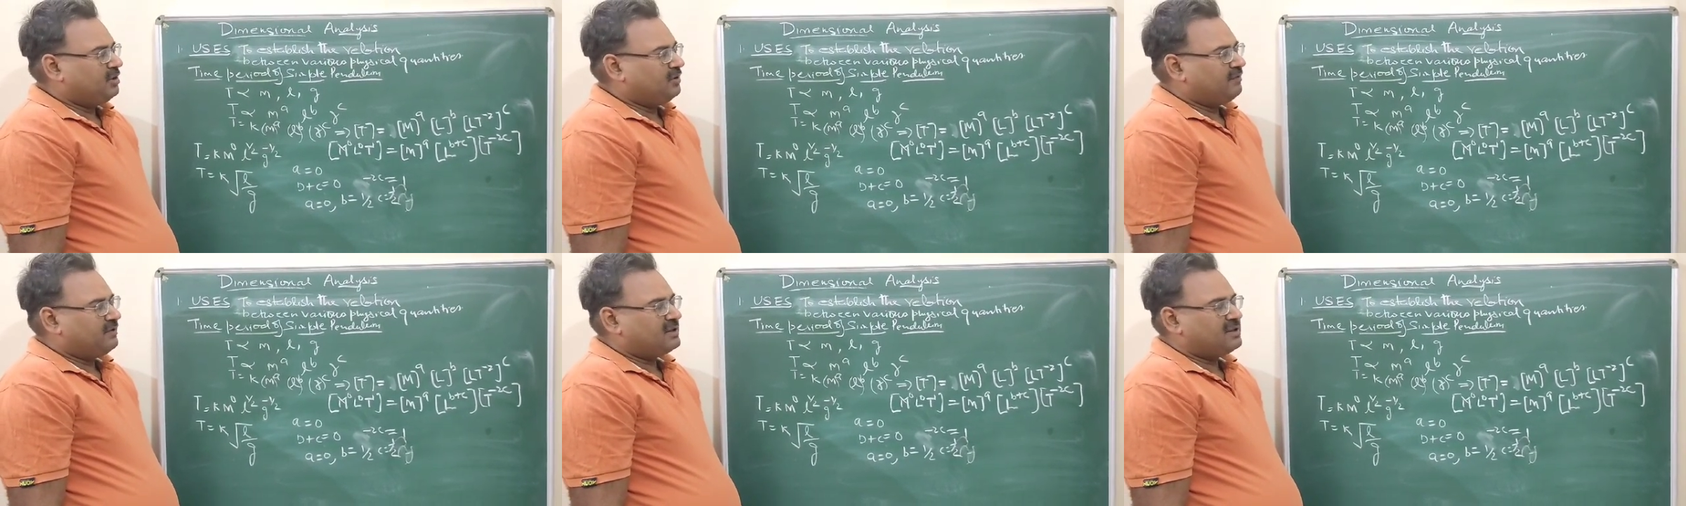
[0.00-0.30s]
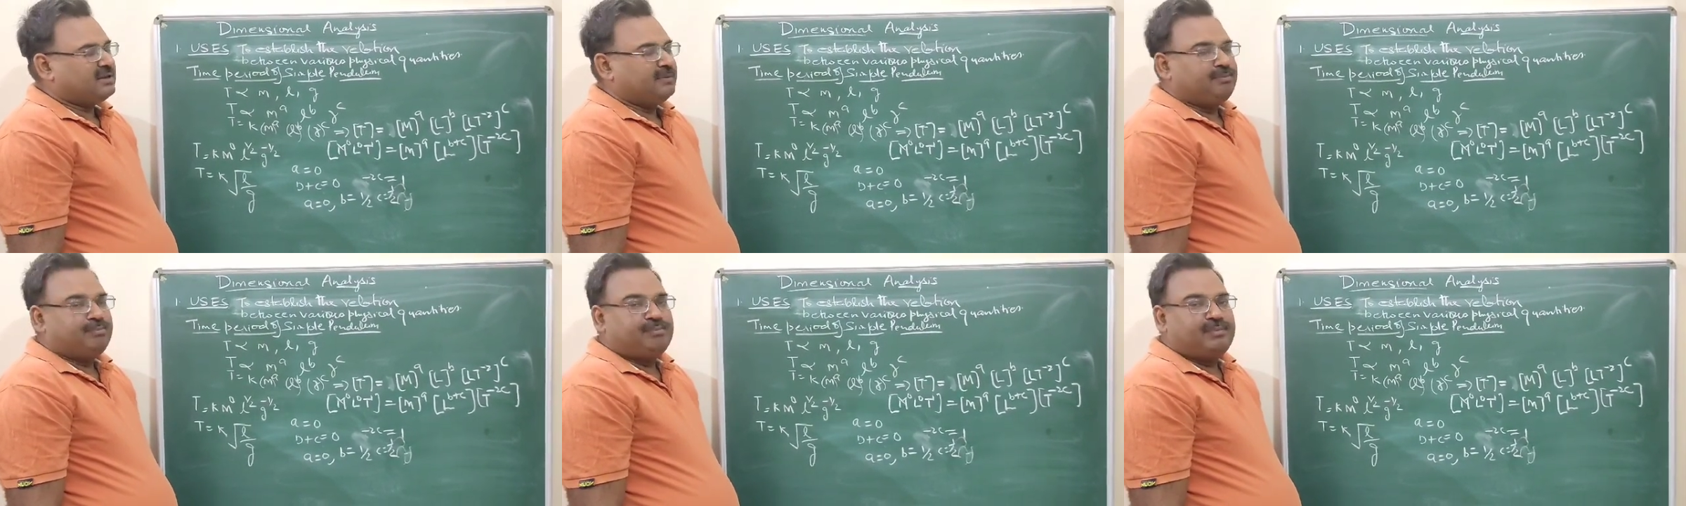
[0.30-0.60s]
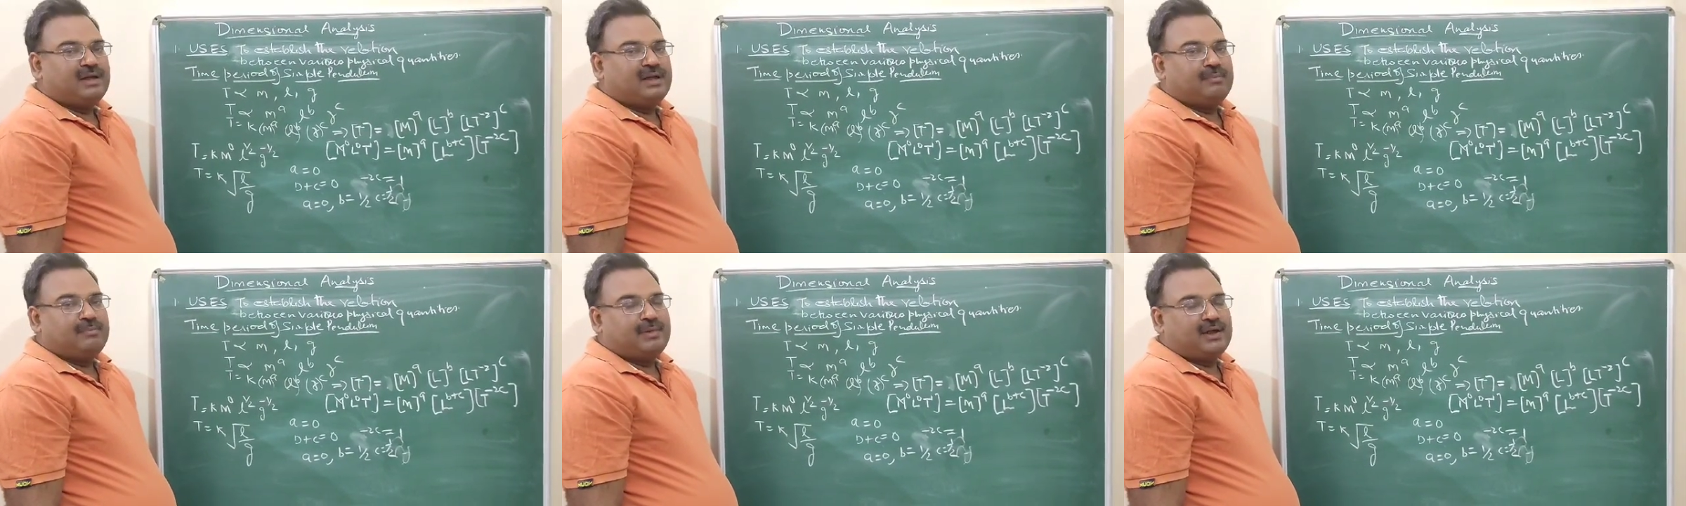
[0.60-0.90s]
a
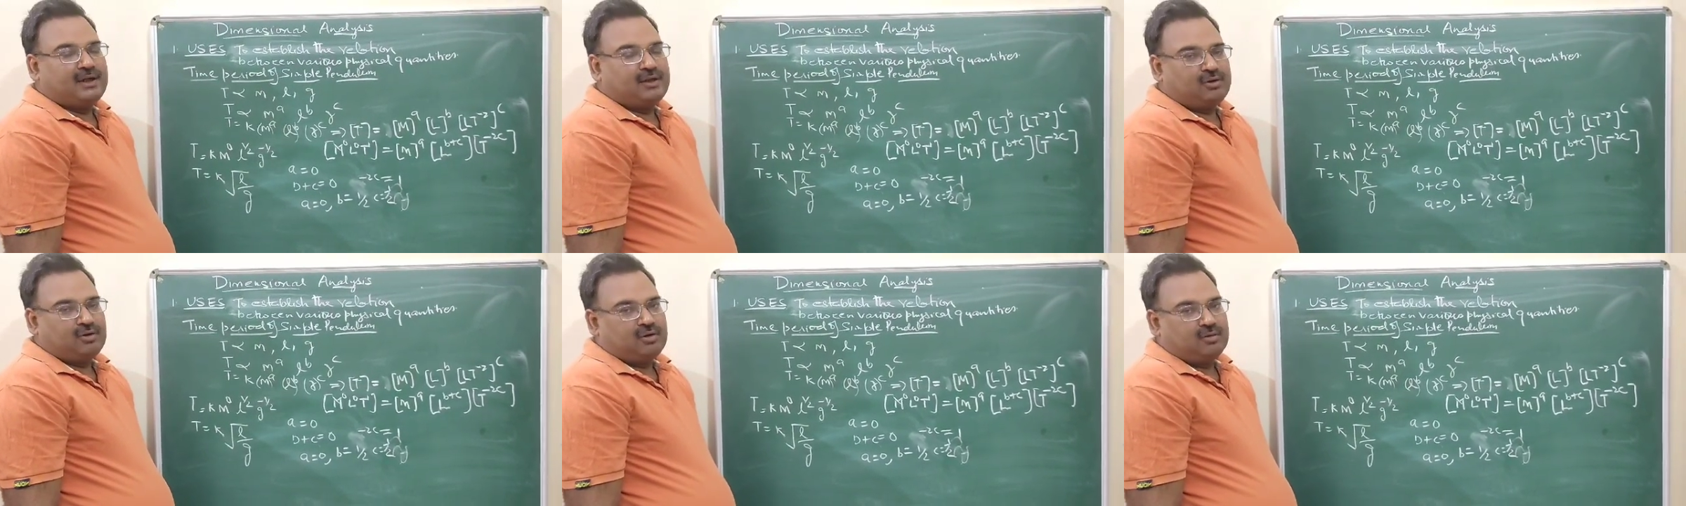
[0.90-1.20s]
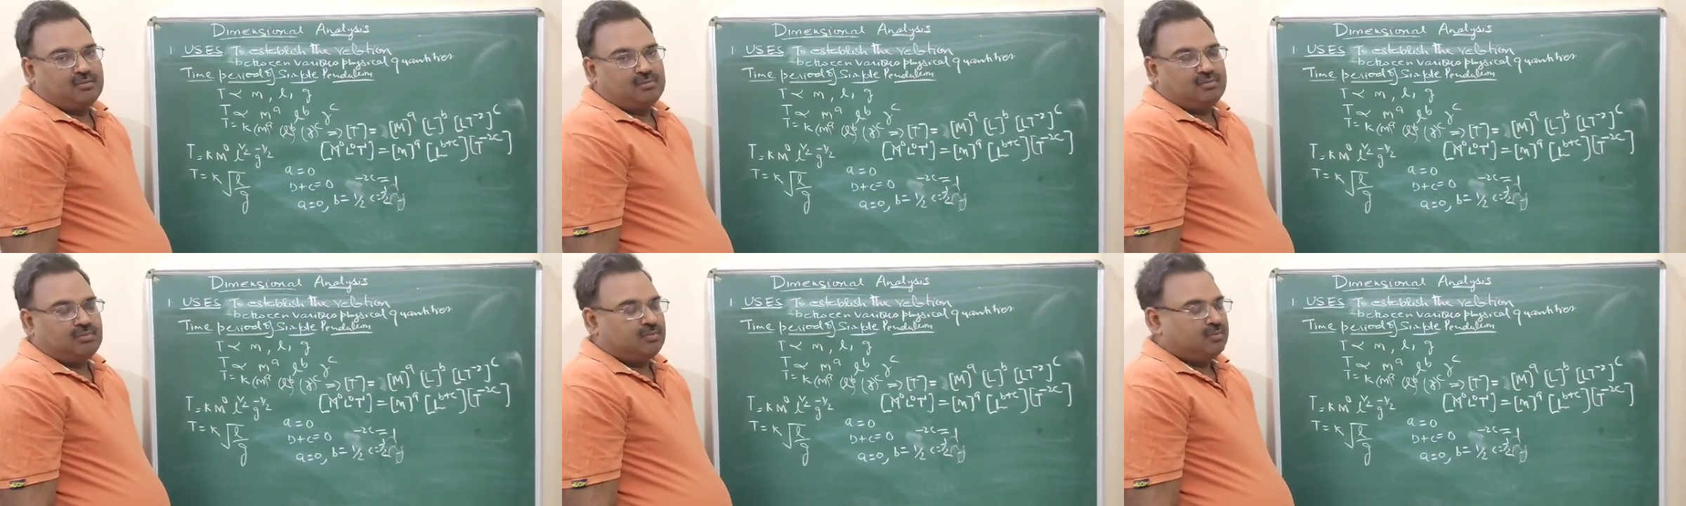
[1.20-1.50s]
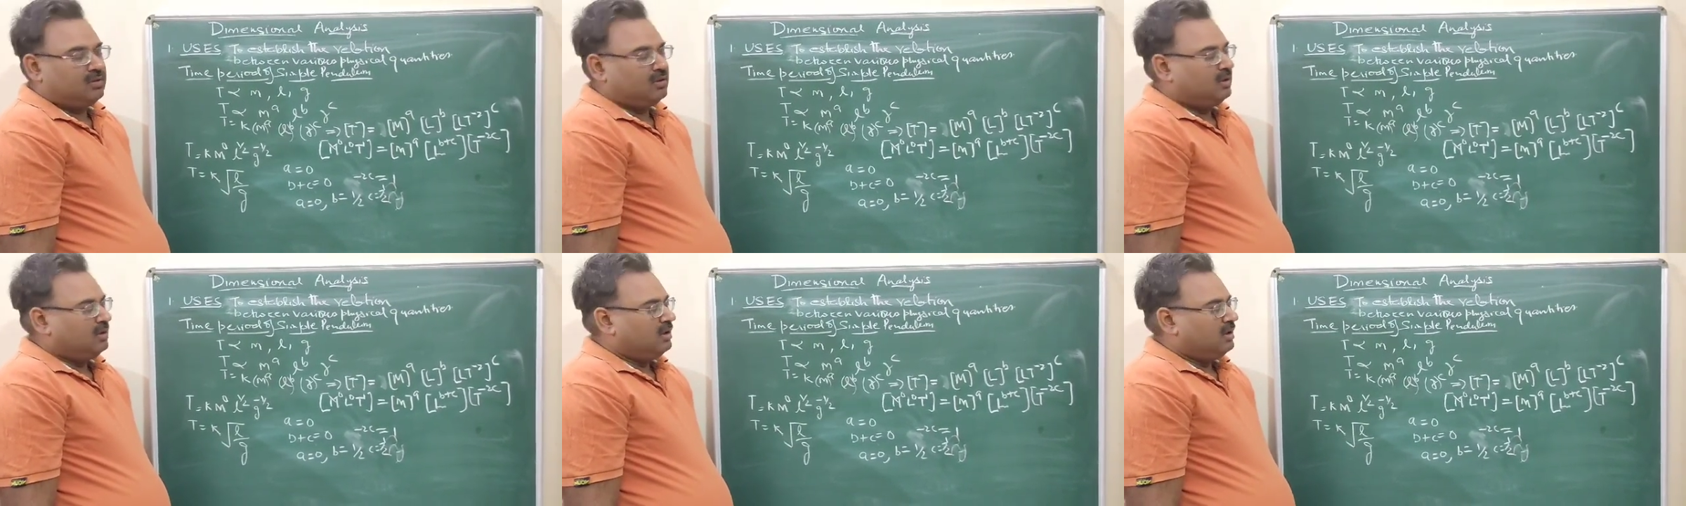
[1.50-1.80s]
simple pendulum.
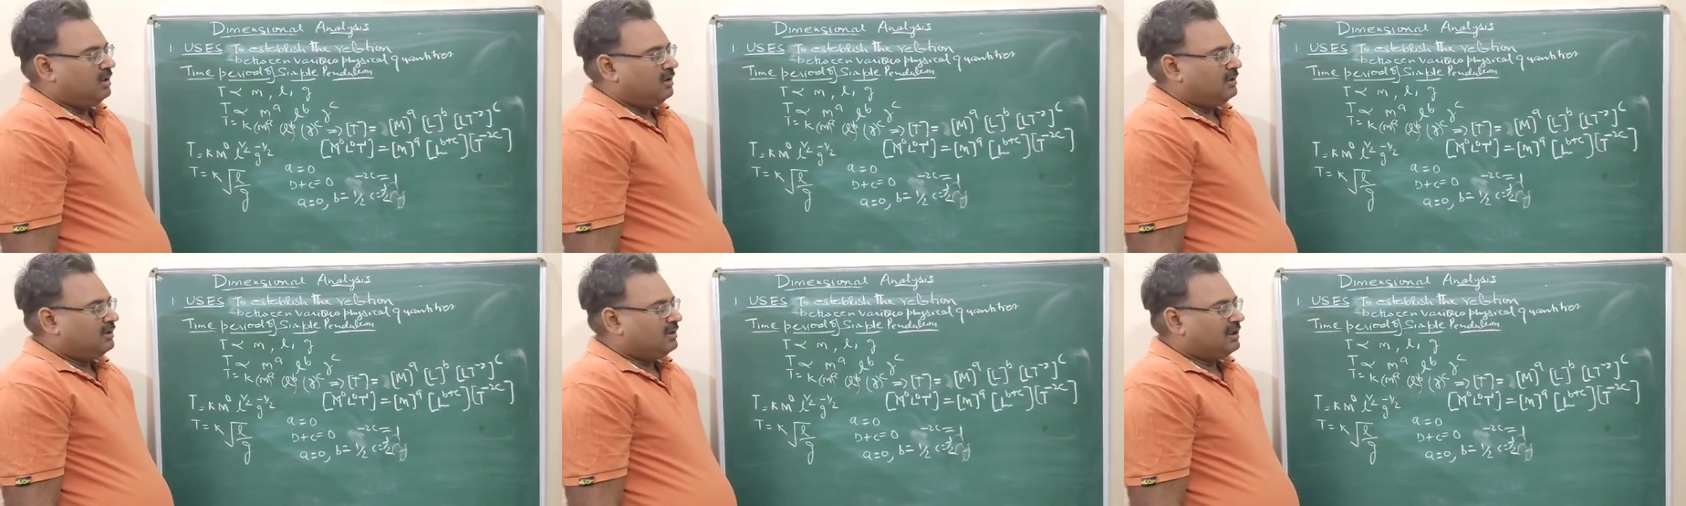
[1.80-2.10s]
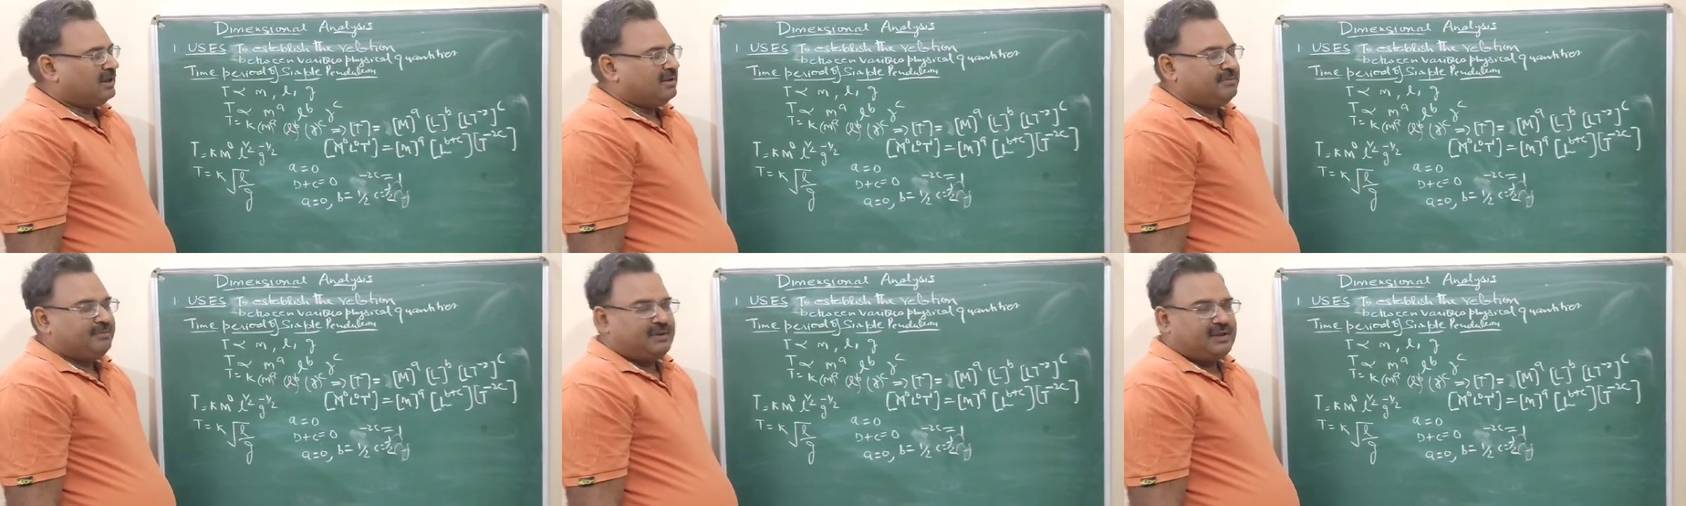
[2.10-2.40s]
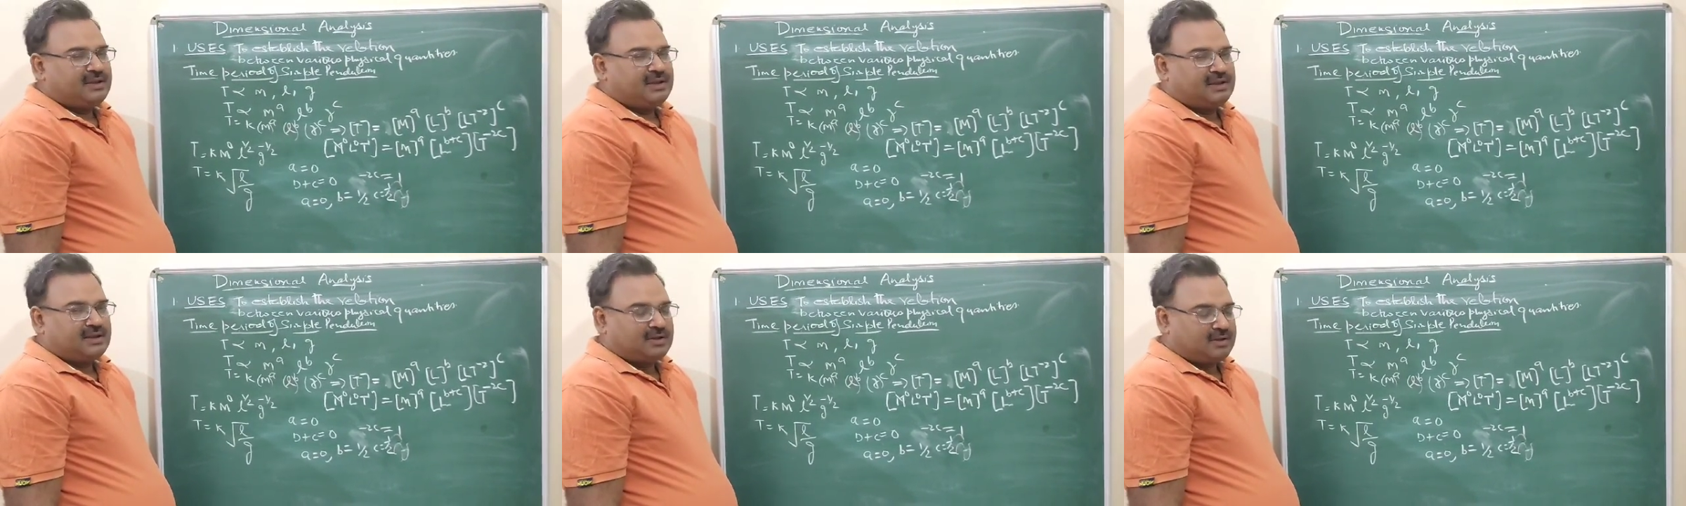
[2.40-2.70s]
Time
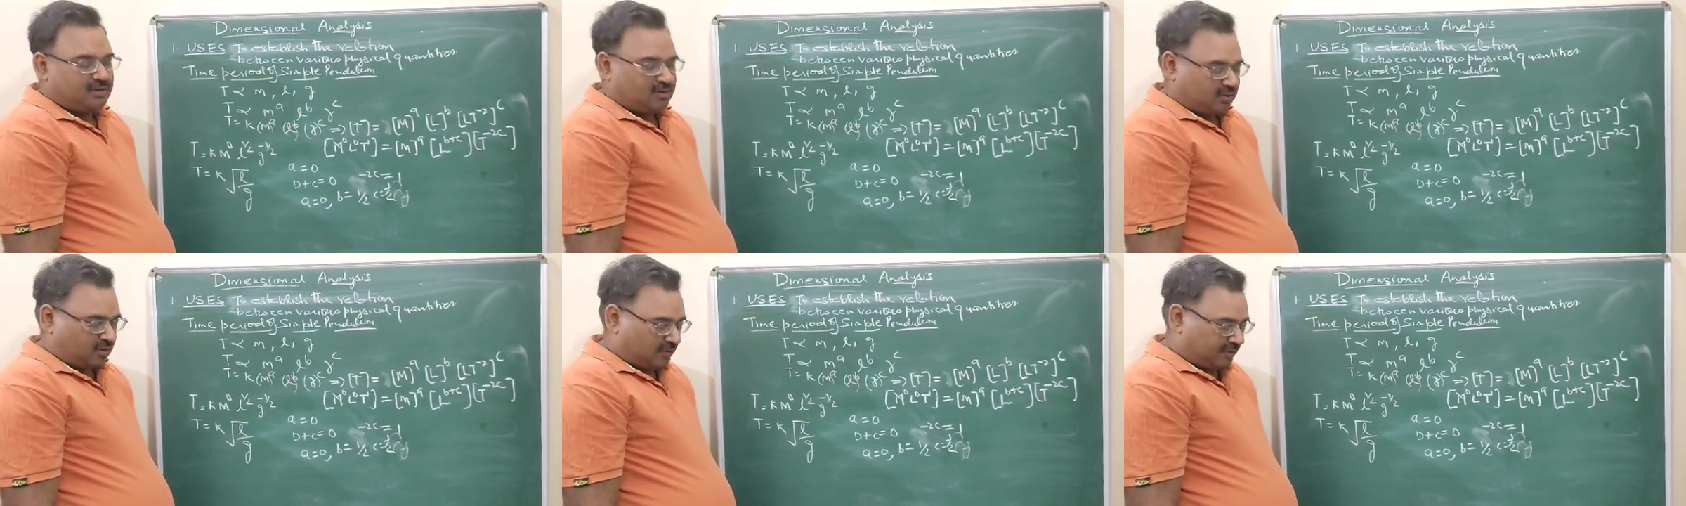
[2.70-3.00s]
period of a